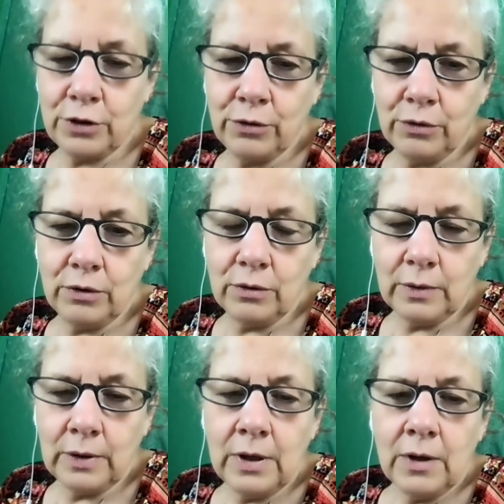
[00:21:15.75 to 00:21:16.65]
tool
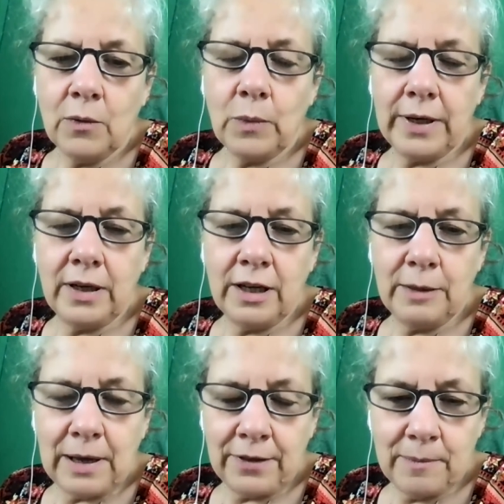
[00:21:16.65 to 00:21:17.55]
when learning
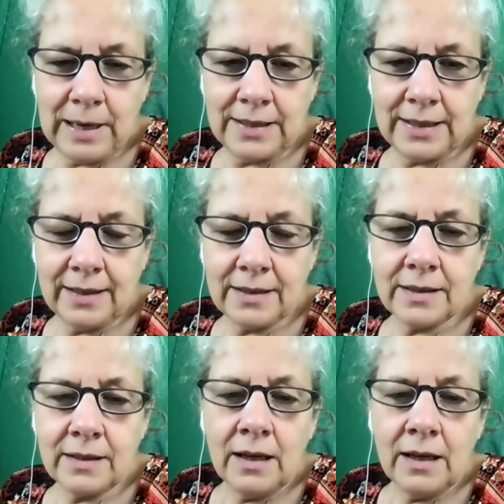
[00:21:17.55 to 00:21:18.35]
mathematics.